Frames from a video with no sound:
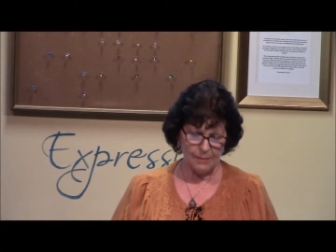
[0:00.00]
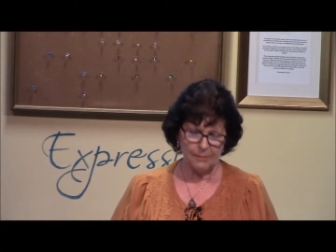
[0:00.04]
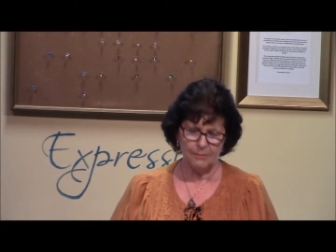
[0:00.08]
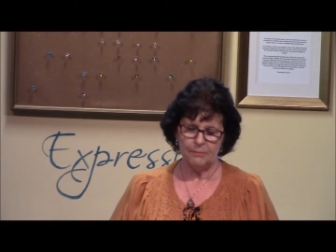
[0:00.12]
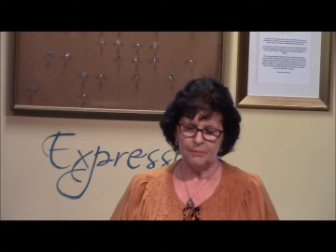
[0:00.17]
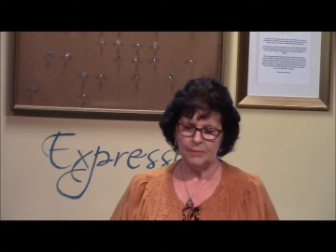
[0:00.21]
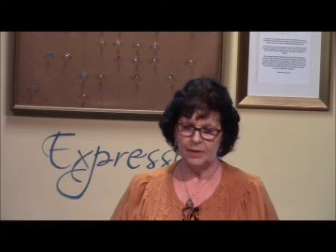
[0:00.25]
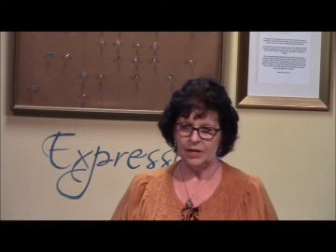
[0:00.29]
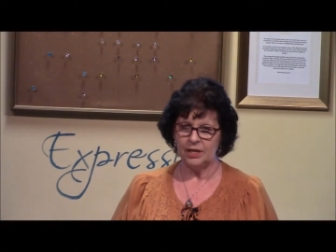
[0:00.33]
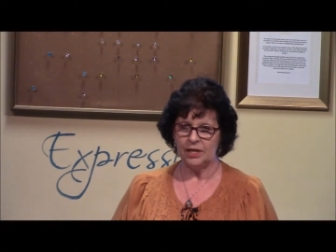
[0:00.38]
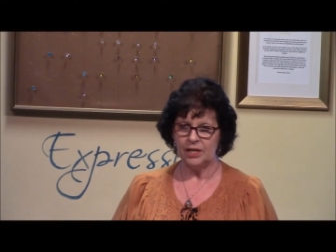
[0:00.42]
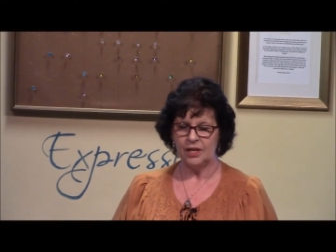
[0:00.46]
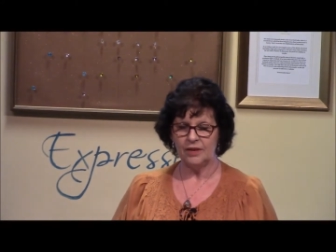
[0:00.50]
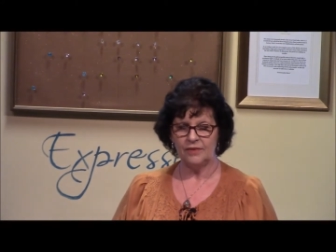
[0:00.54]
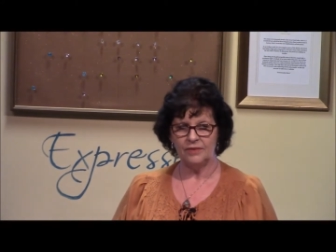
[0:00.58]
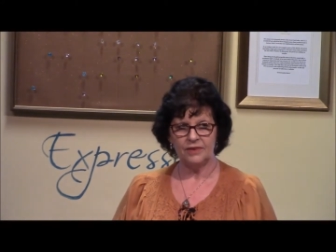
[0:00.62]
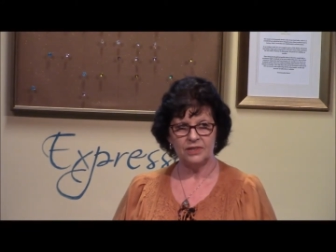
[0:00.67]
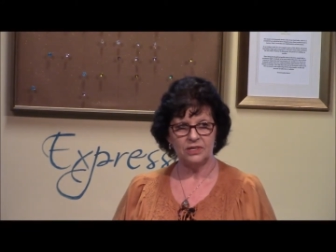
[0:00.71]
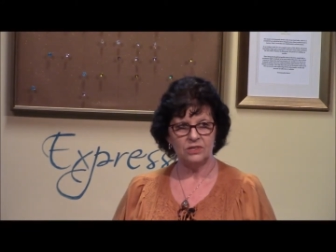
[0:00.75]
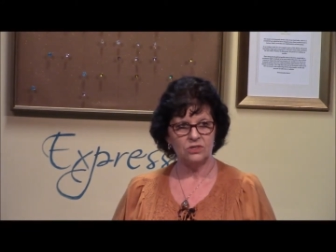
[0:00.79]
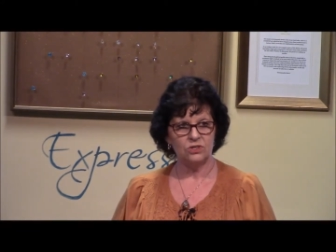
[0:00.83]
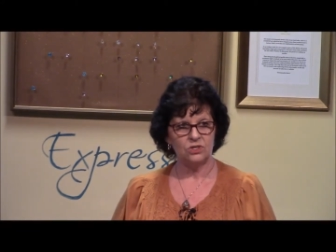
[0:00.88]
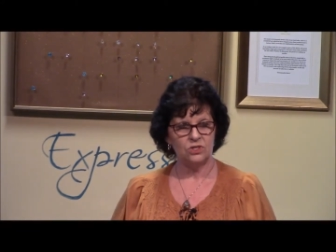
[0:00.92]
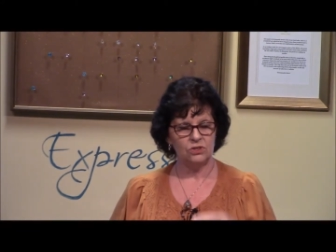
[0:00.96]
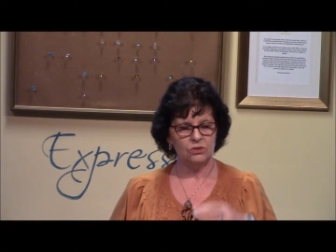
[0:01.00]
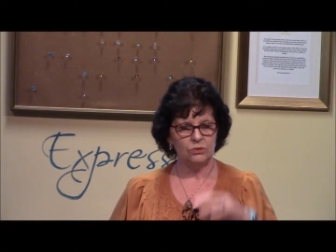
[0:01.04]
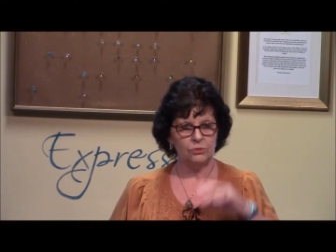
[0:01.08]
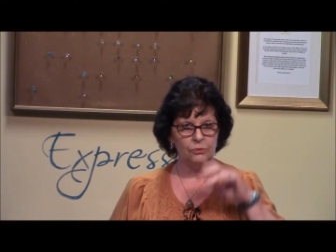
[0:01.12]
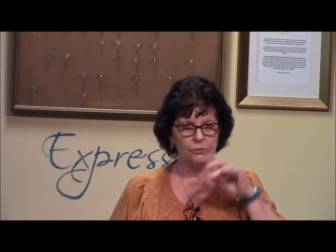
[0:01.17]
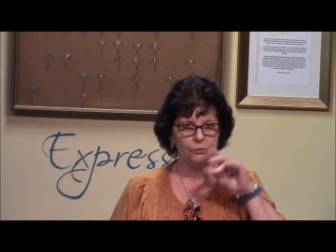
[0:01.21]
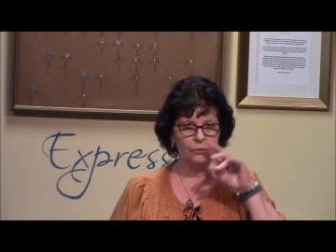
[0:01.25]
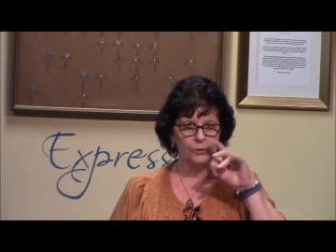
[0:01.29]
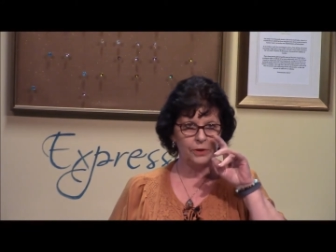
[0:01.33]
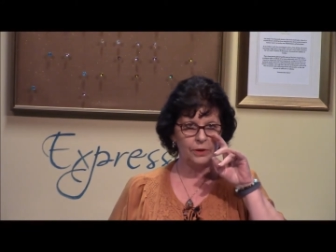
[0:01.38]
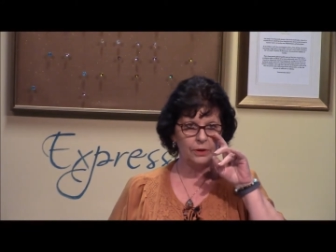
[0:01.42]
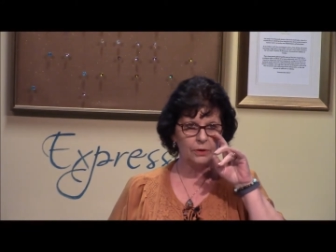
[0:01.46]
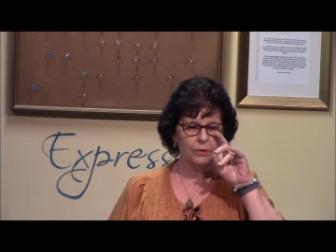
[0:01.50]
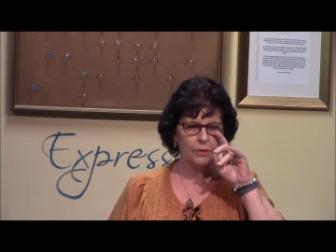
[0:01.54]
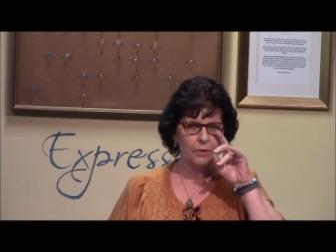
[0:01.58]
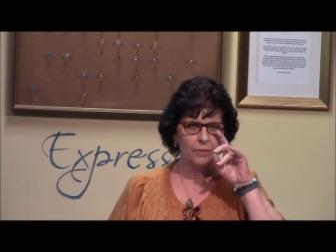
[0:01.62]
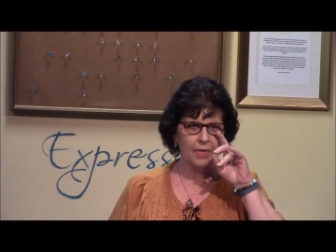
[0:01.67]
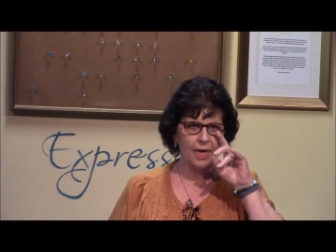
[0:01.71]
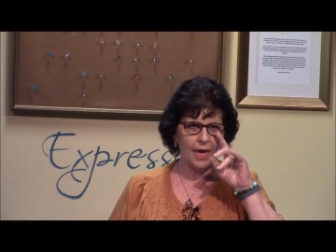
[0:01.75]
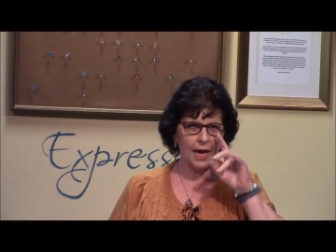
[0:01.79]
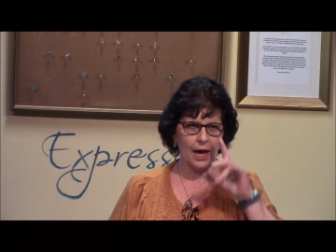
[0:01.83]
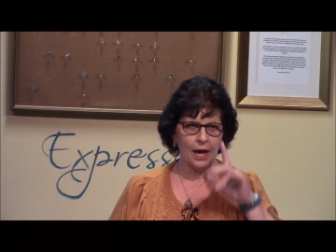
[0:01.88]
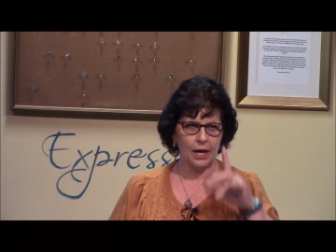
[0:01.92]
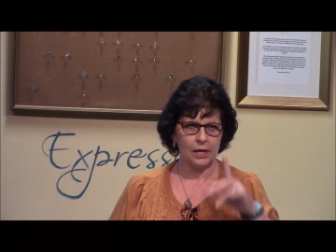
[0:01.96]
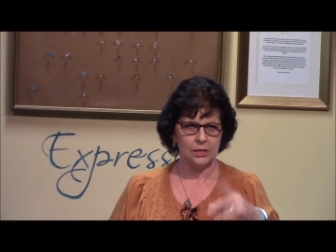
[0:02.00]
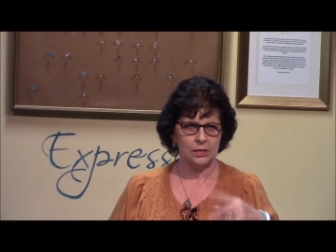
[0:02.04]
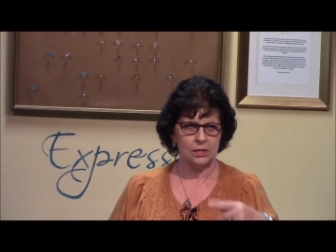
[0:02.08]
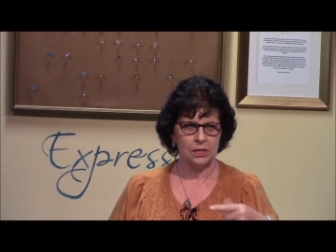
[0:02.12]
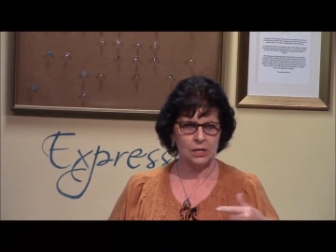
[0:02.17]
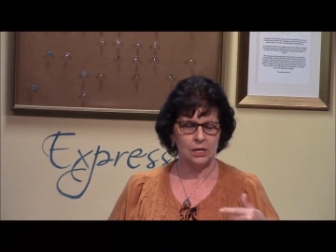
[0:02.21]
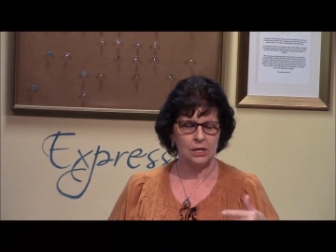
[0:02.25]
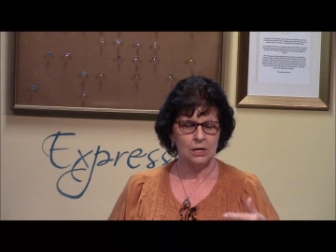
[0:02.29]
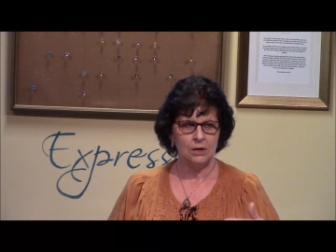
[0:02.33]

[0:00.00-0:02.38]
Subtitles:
many of us do feel that